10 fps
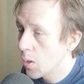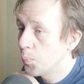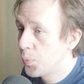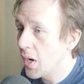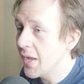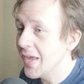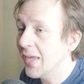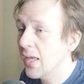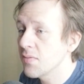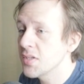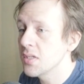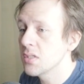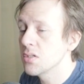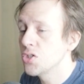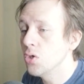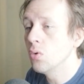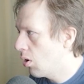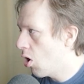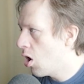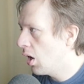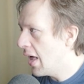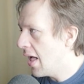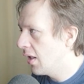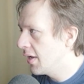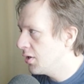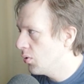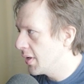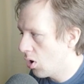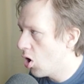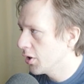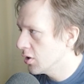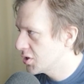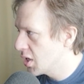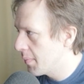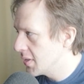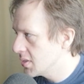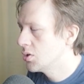but it gives it to all allied unit, all your summons.